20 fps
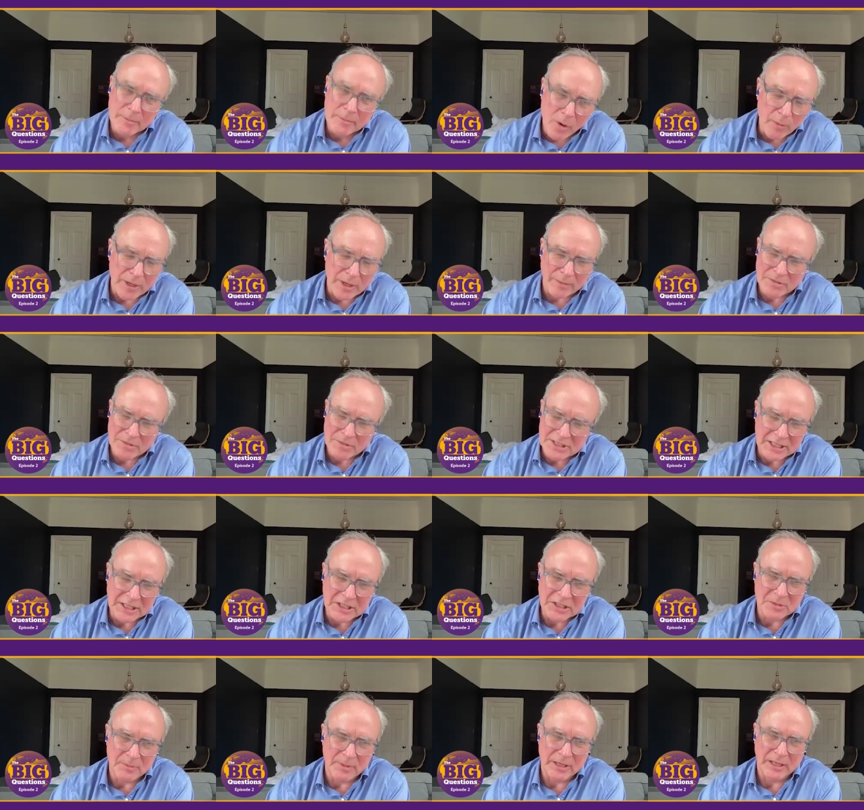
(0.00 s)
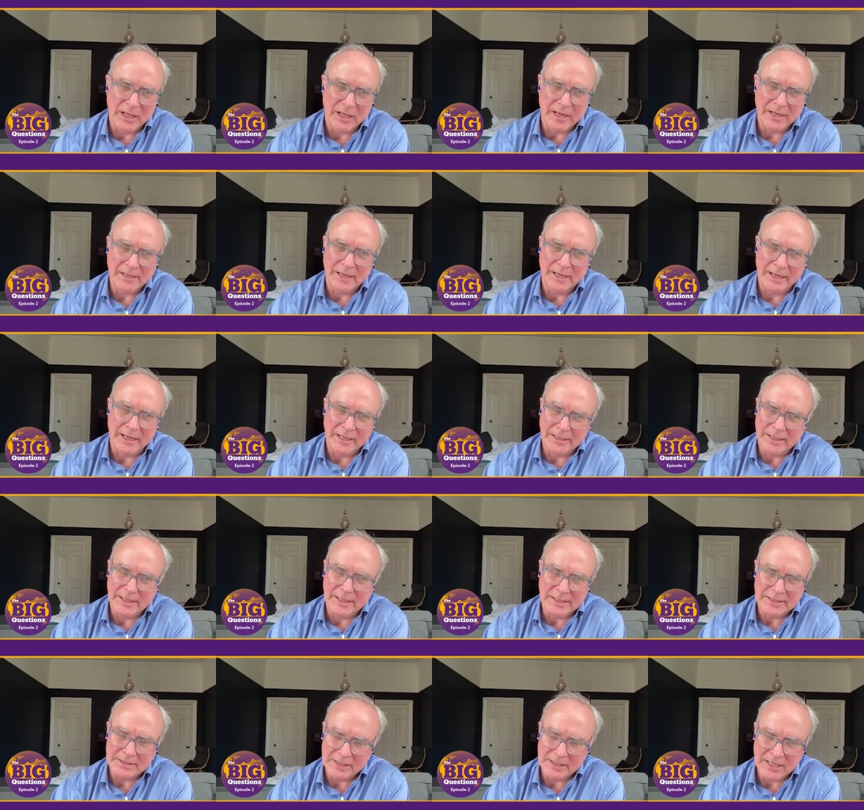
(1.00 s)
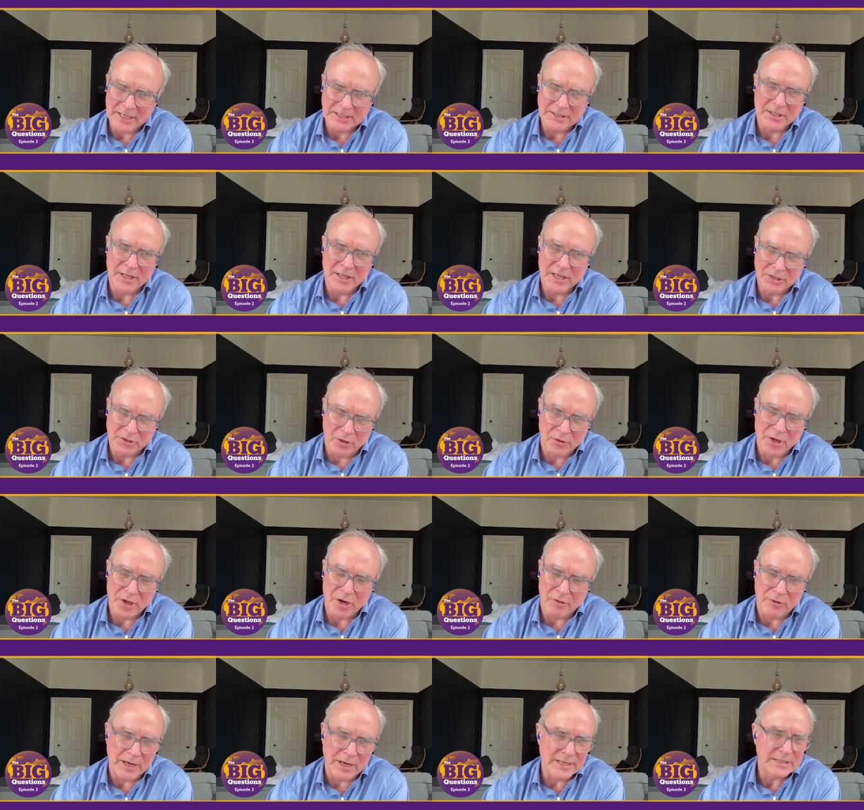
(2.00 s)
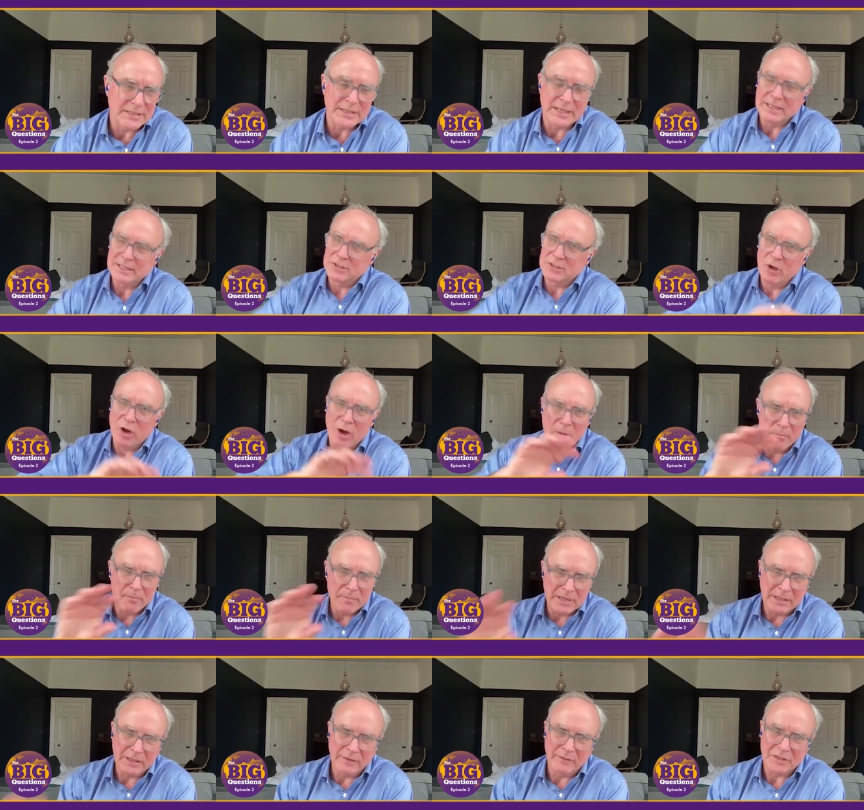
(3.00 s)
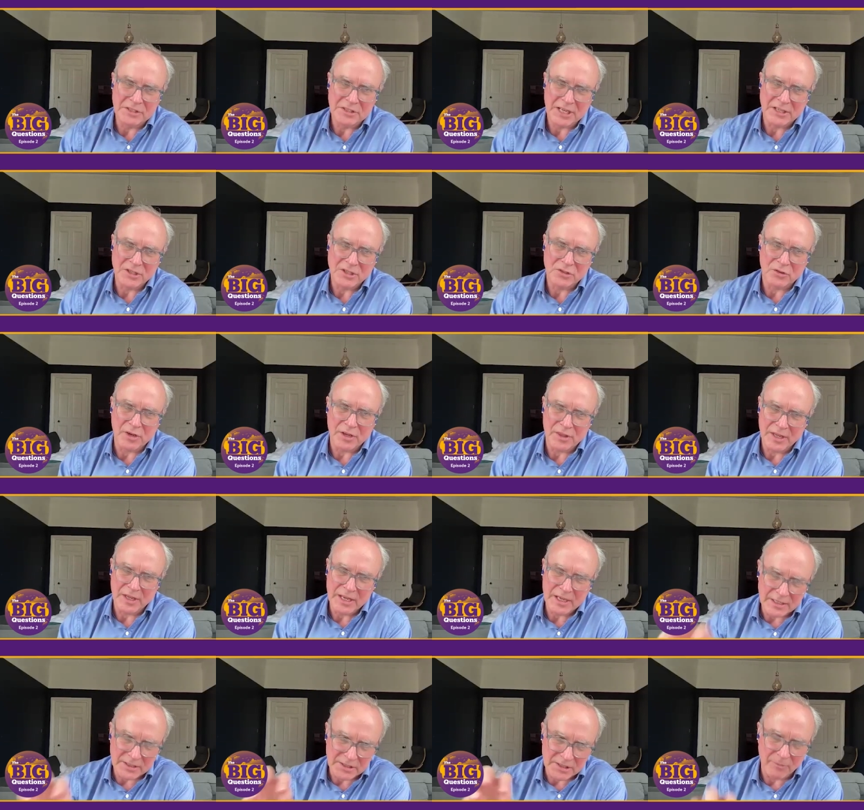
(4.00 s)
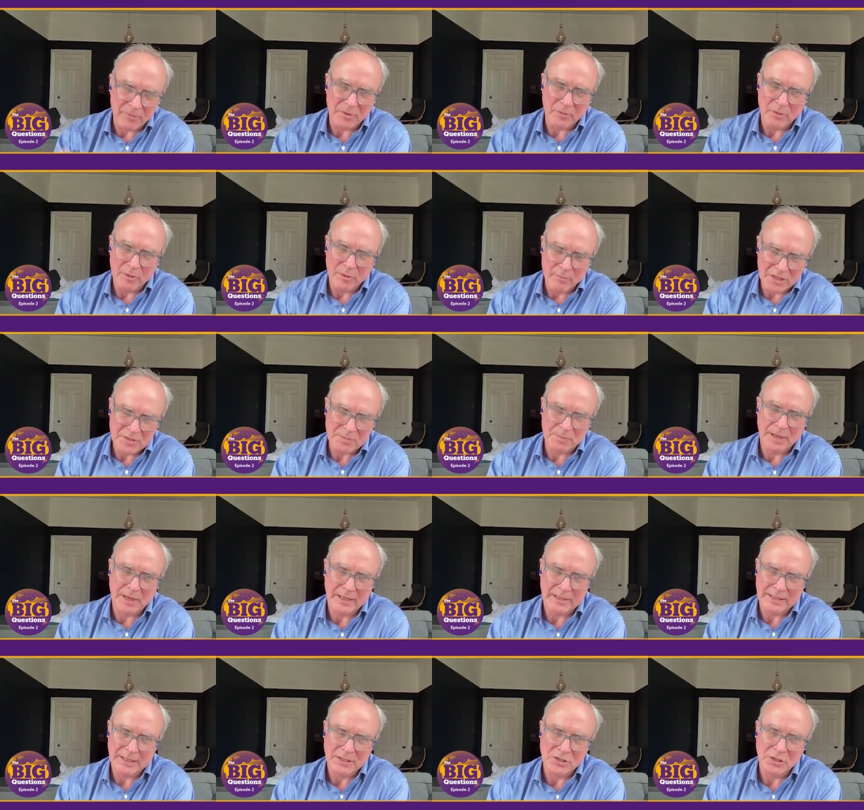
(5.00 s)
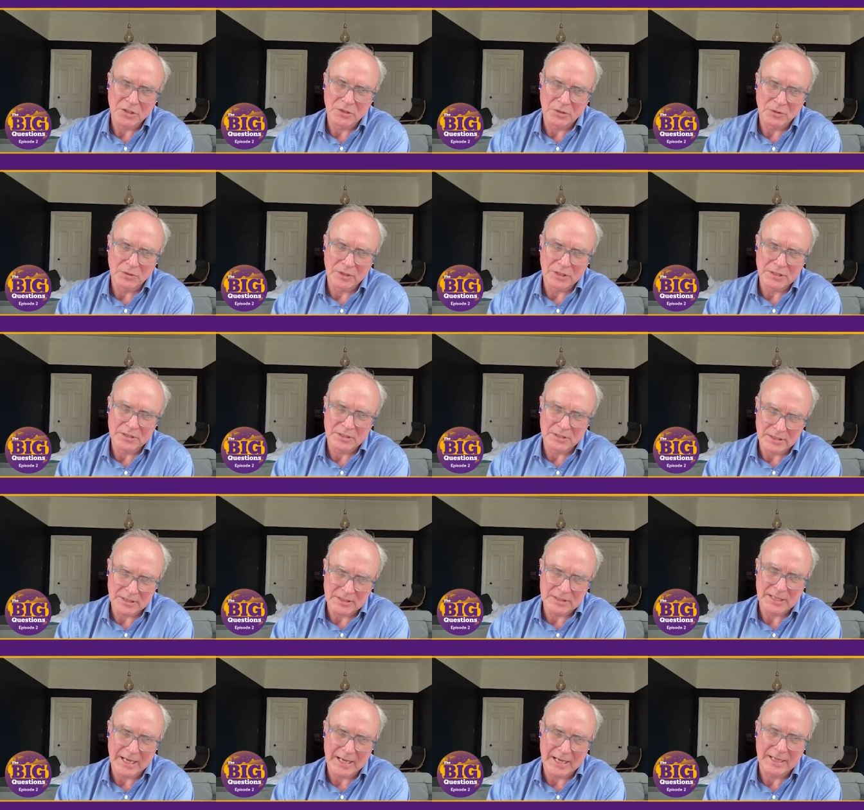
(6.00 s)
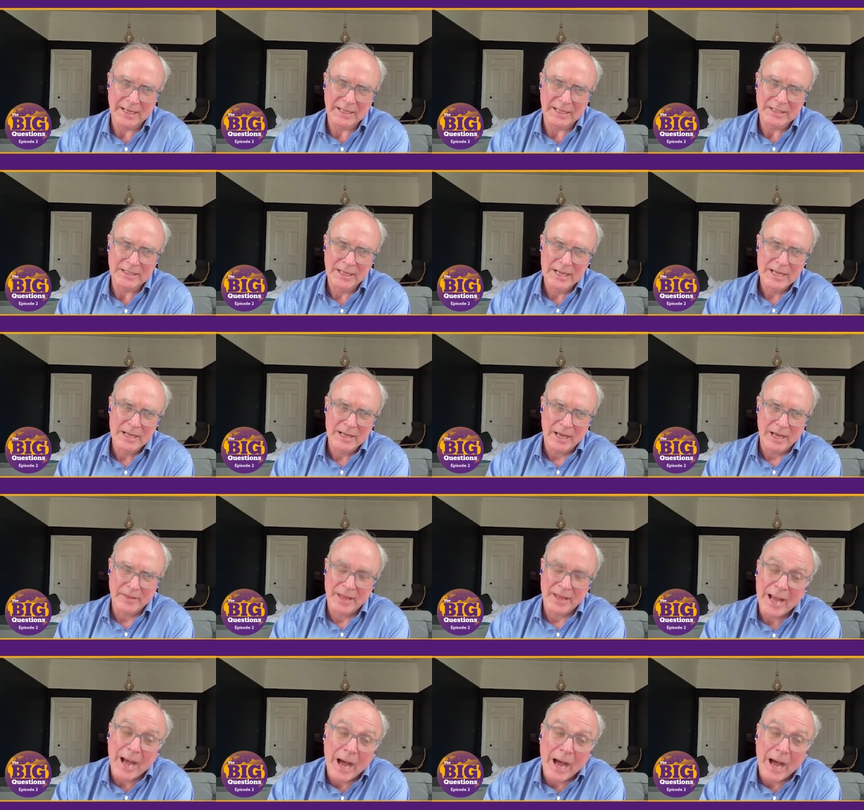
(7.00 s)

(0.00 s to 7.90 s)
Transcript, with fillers: so I, at the moment, I'm sticking to my line. I, it's it's it's on the horizon. It's not a middle of the century thing. It's something we must pay attention to this this decade.